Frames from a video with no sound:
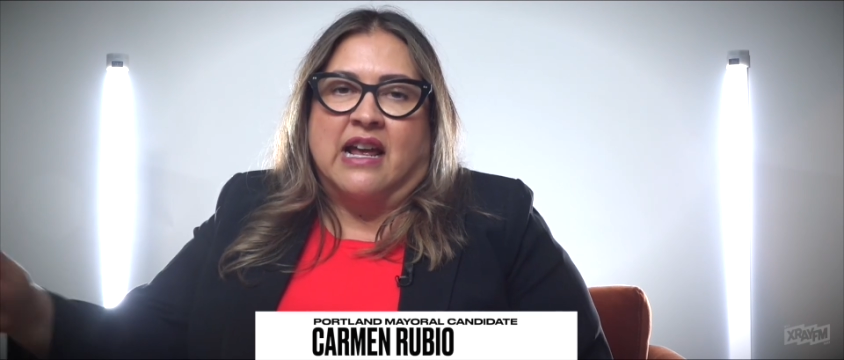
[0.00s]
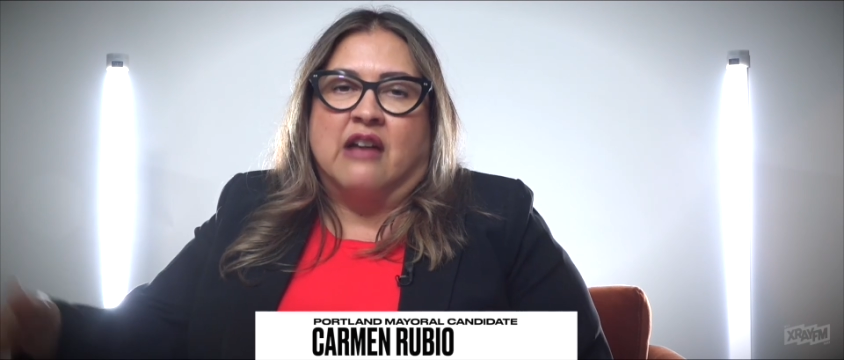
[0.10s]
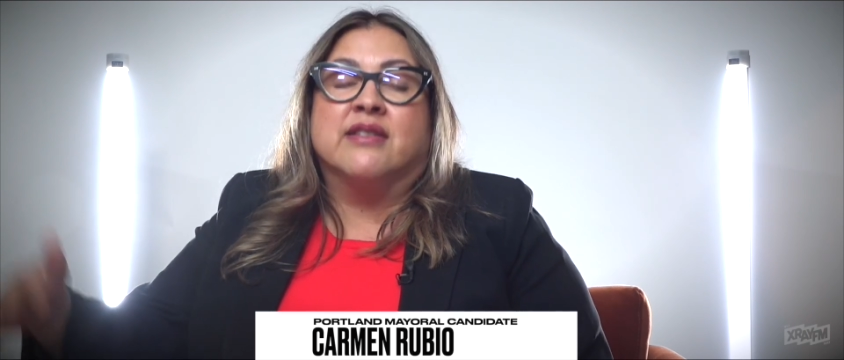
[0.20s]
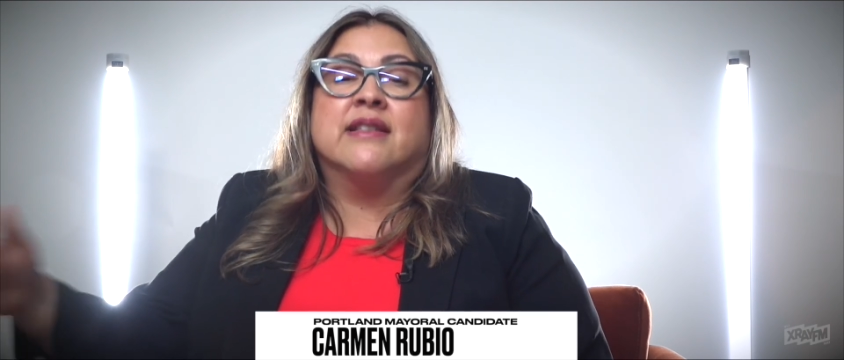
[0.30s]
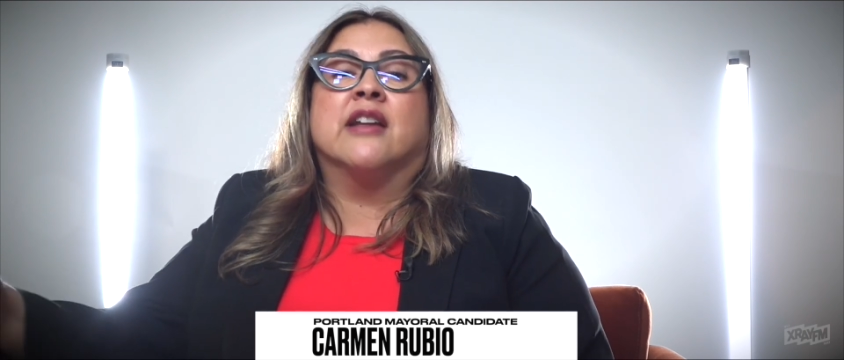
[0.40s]
and
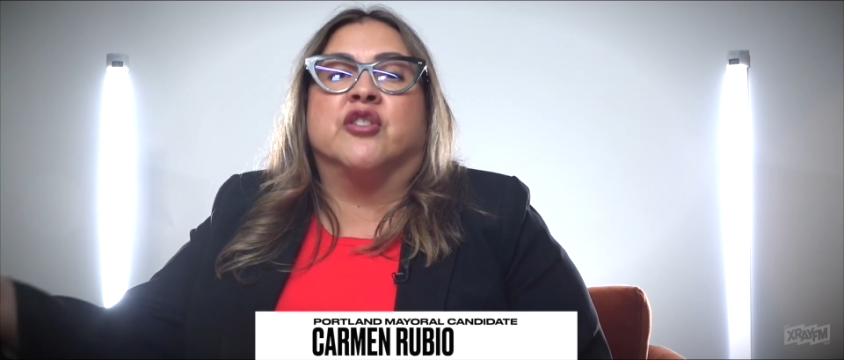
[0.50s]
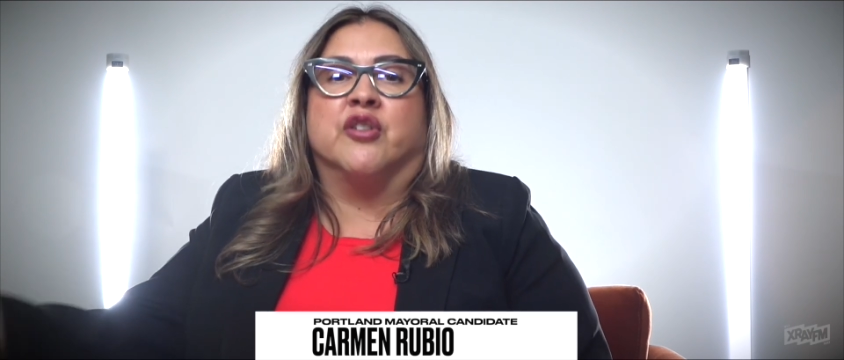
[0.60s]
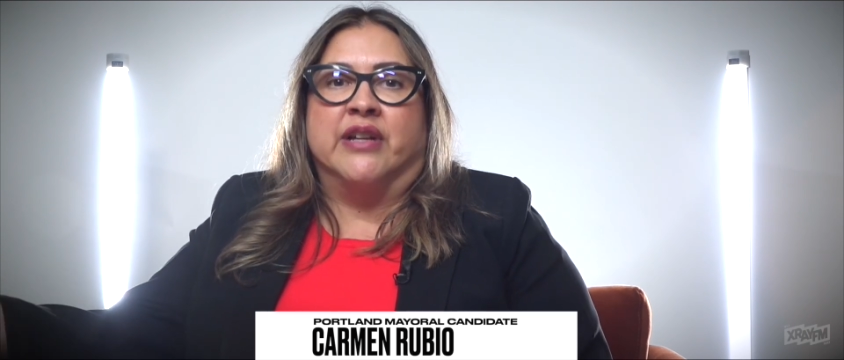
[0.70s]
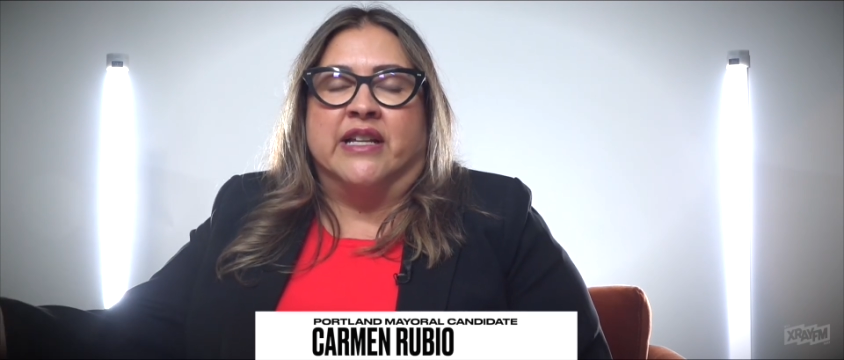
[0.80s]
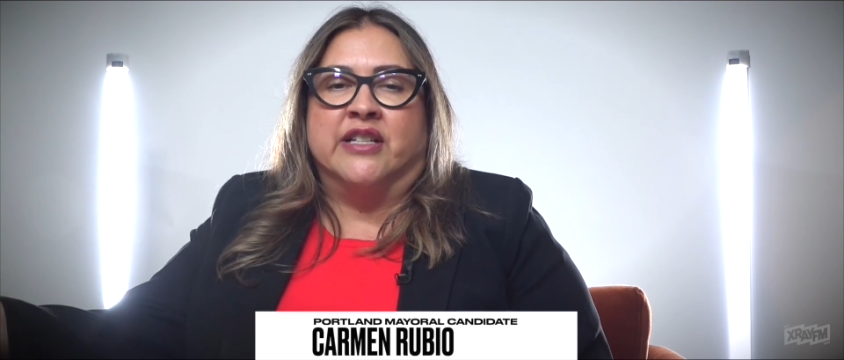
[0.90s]
how does that
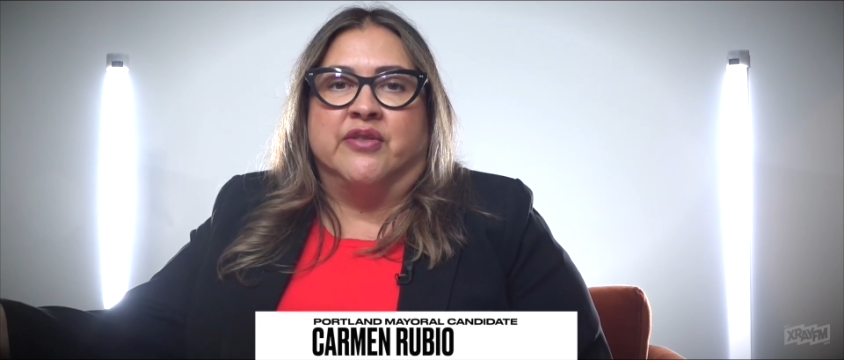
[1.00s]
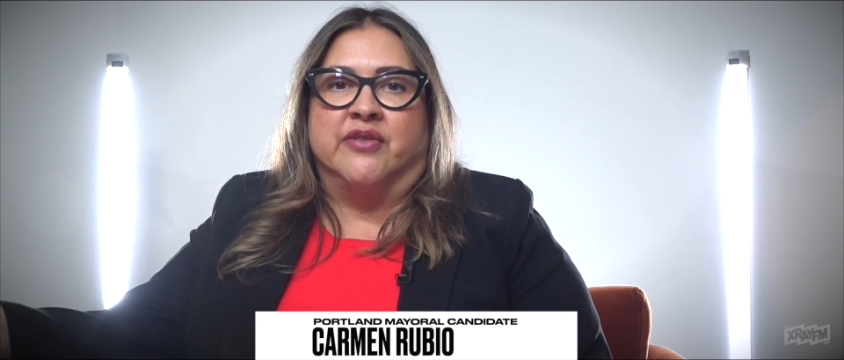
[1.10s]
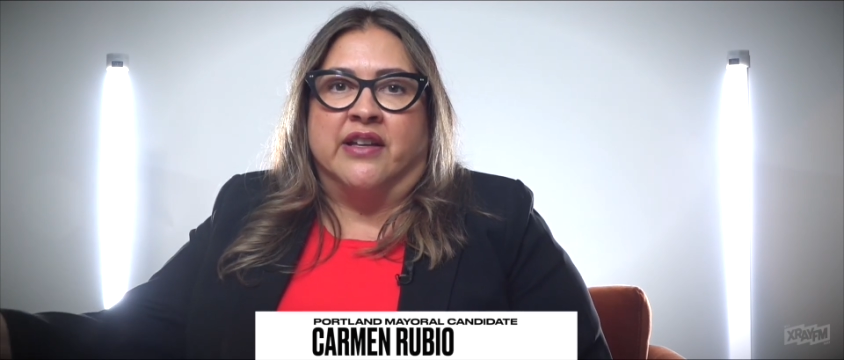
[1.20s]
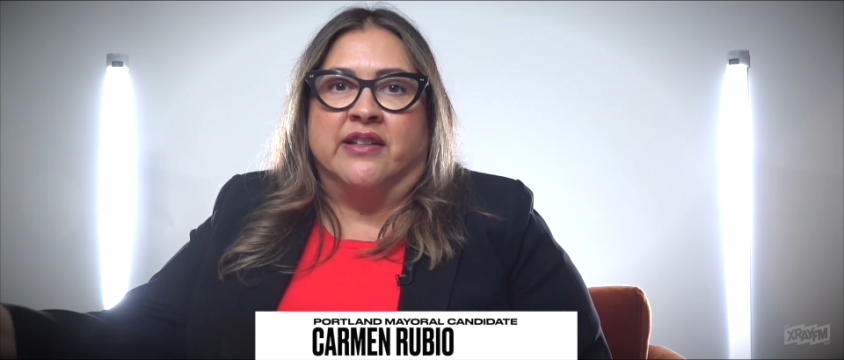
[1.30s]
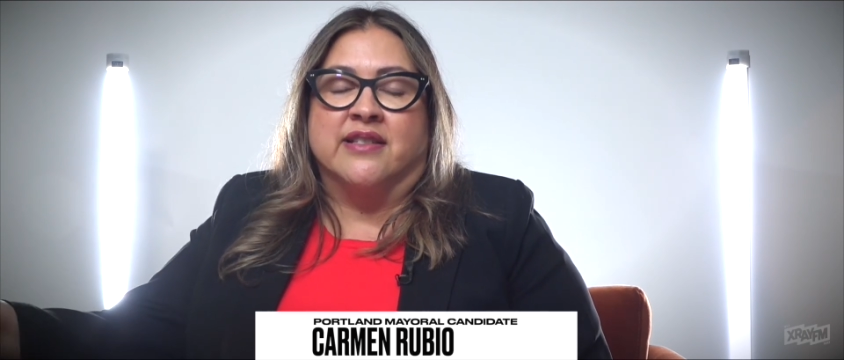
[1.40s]
turn into
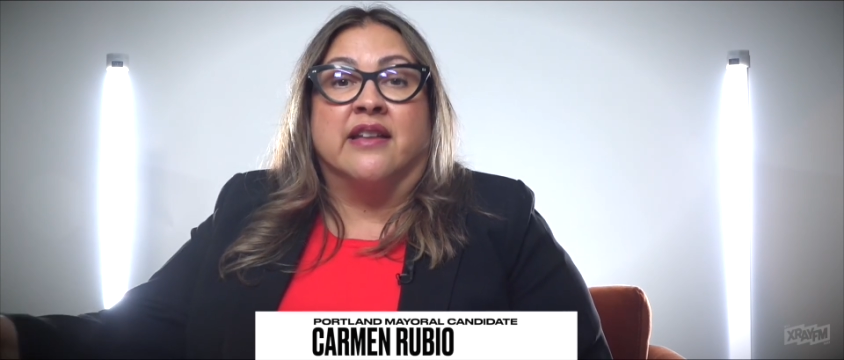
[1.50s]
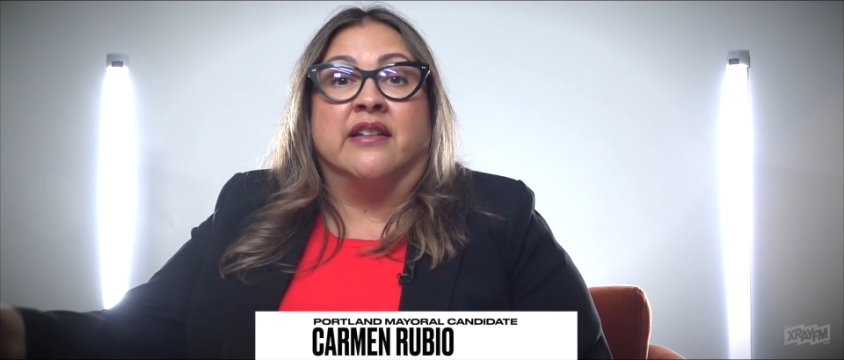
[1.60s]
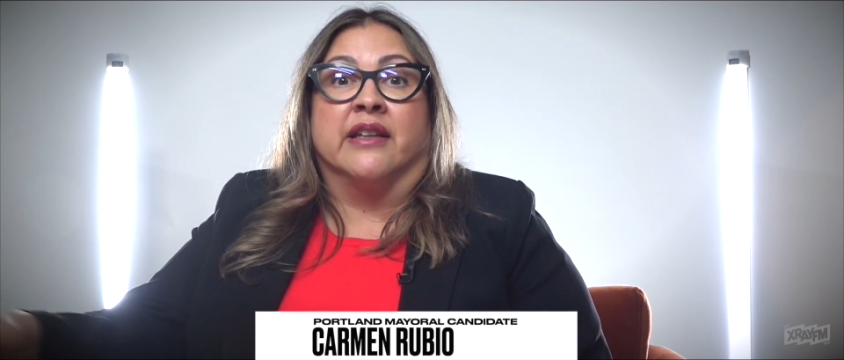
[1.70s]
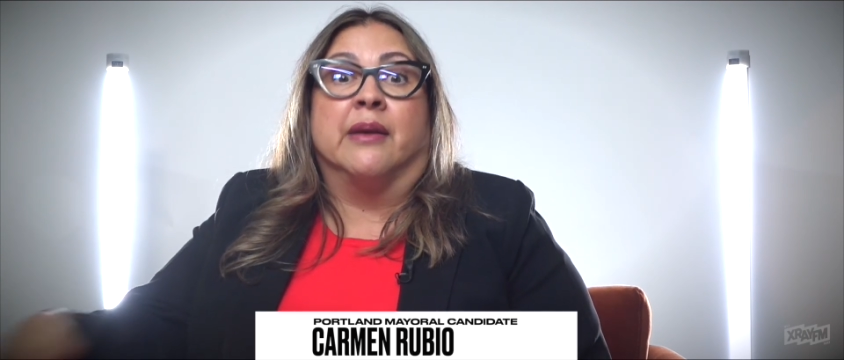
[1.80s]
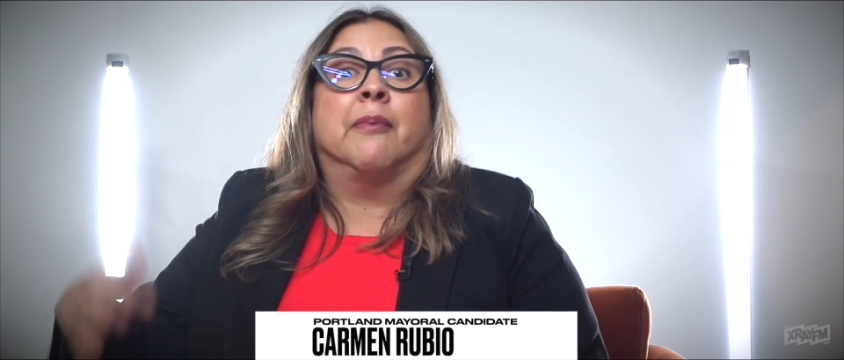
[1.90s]
then
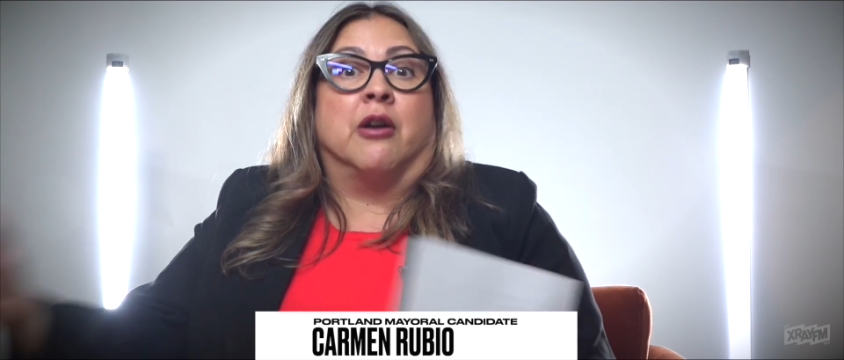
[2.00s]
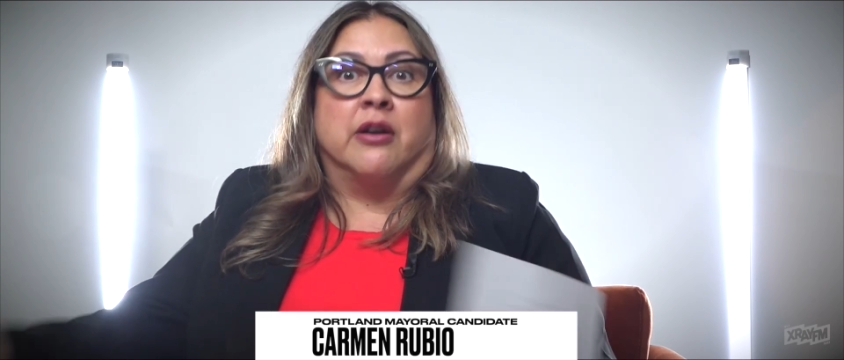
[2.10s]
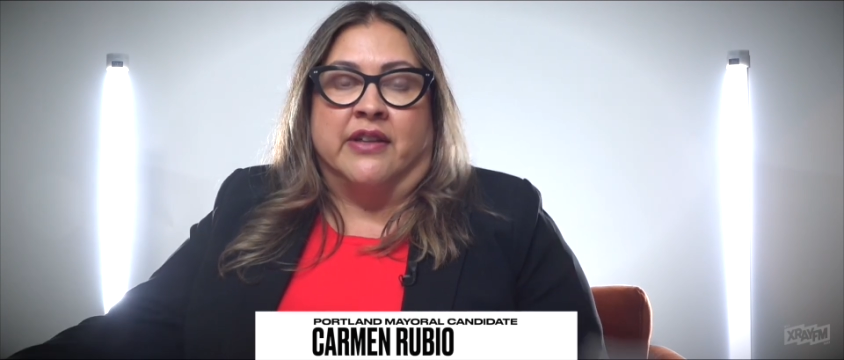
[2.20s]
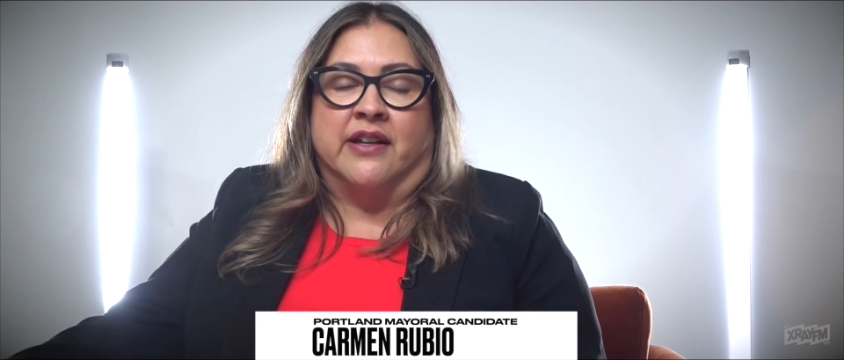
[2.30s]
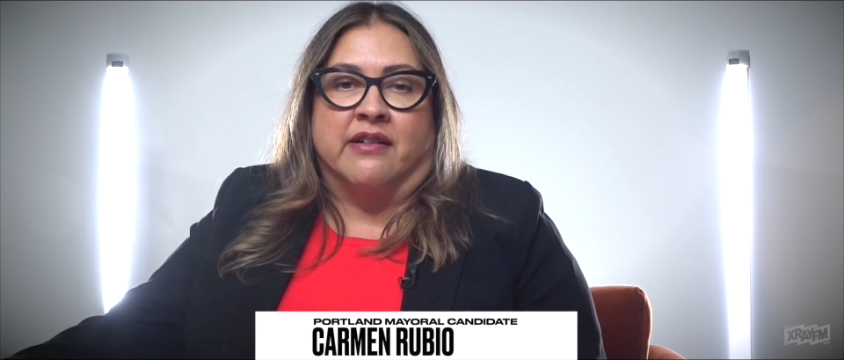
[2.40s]
suddenly a
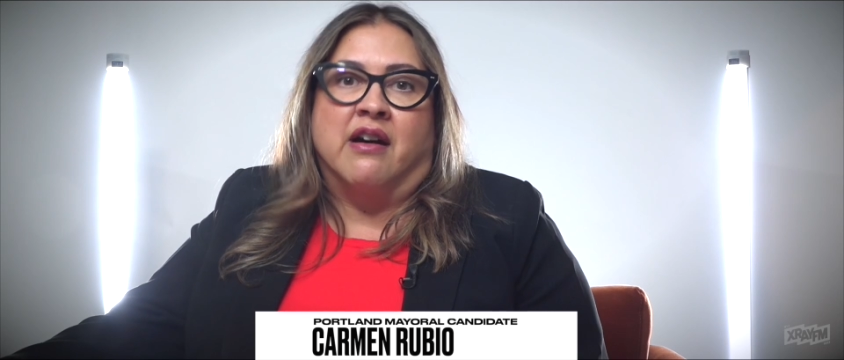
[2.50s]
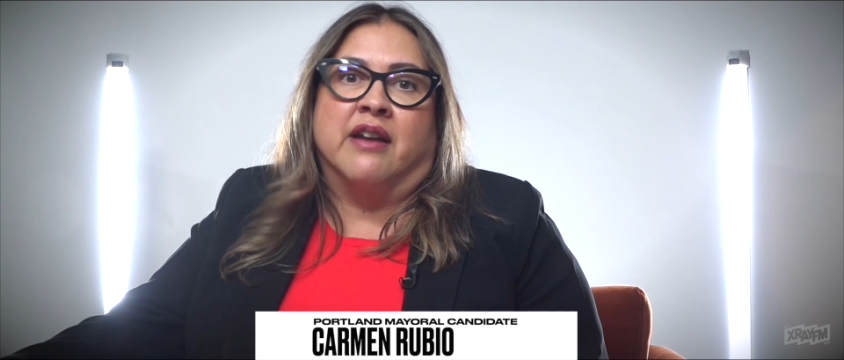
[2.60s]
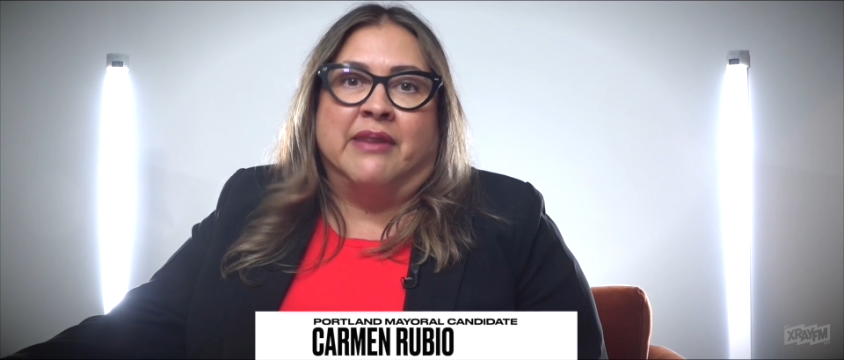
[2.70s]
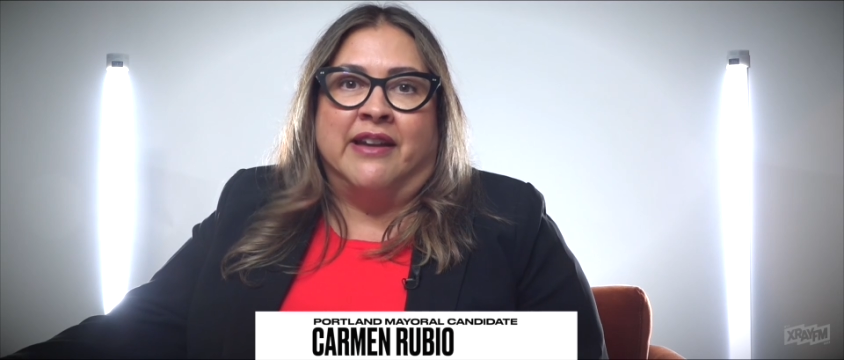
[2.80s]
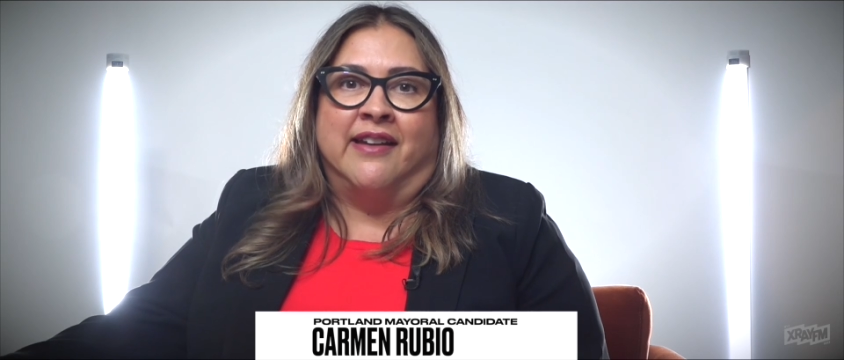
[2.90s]
part of the
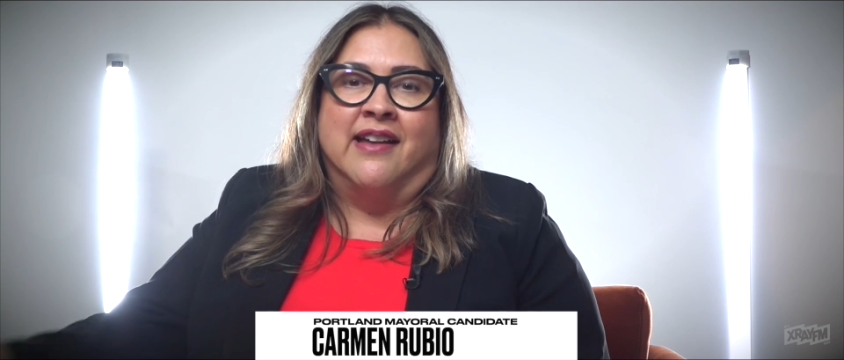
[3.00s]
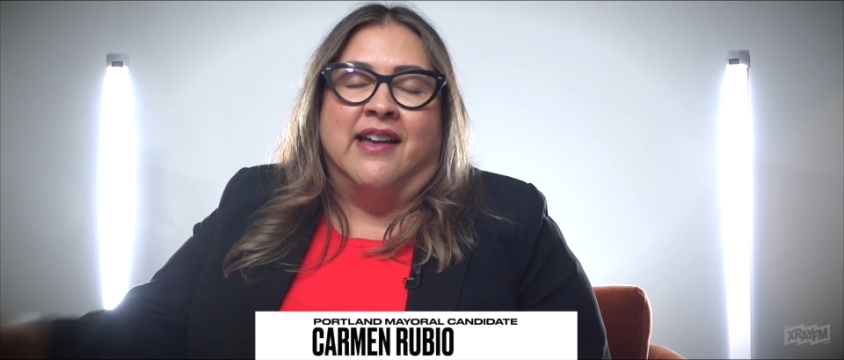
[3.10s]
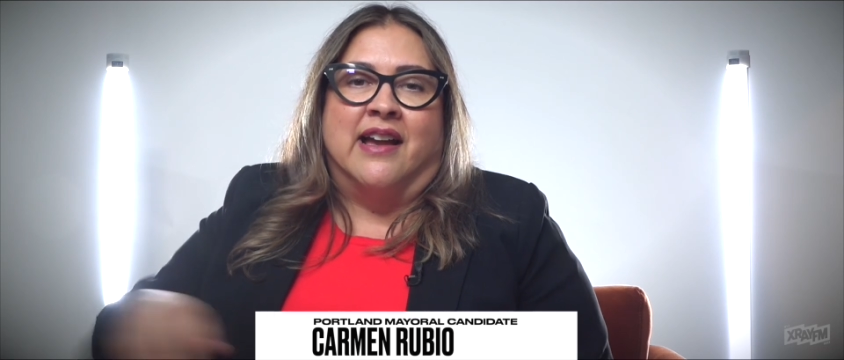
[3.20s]
economy